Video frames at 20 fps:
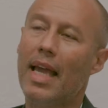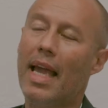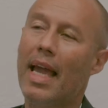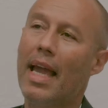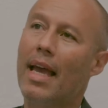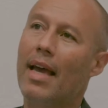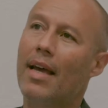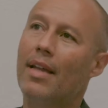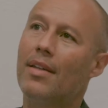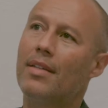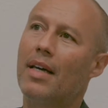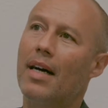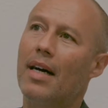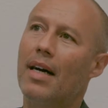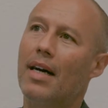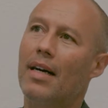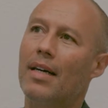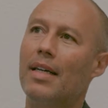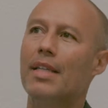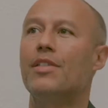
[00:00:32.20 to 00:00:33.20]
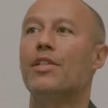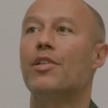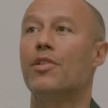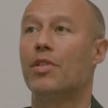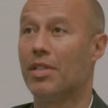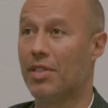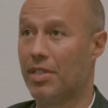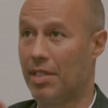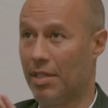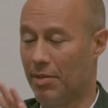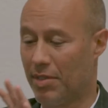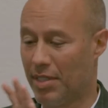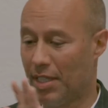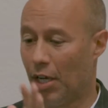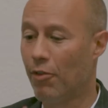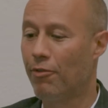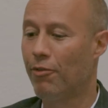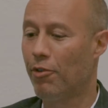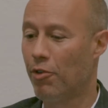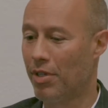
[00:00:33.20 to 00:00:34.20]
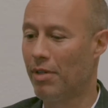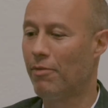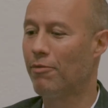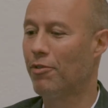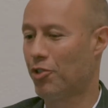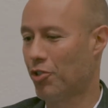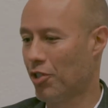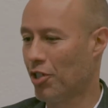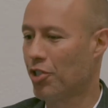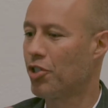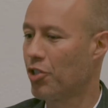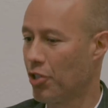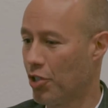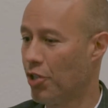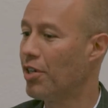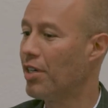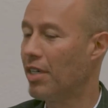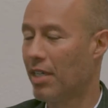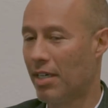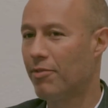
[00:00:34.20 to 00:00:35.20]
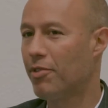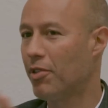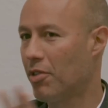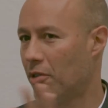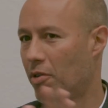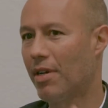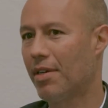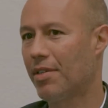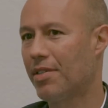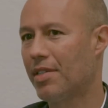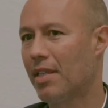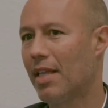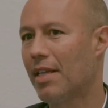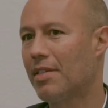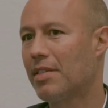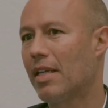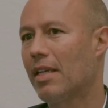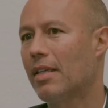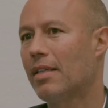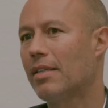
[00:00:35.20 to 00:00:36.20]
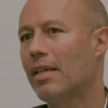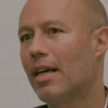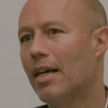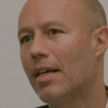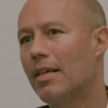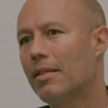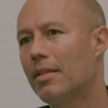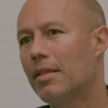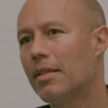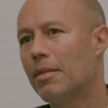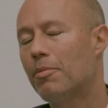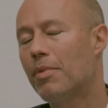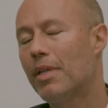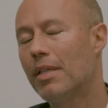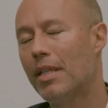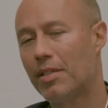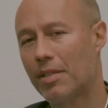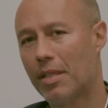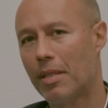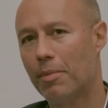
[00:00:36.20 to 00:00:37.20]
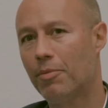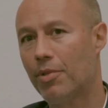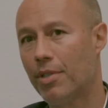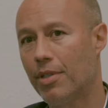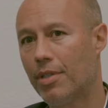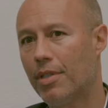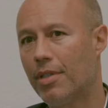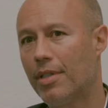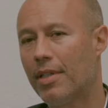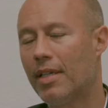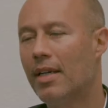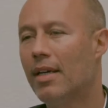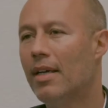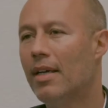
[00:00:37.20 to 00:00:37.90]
And is the cell phone infrastructure good enough? Although honestly, that's getting pretty good.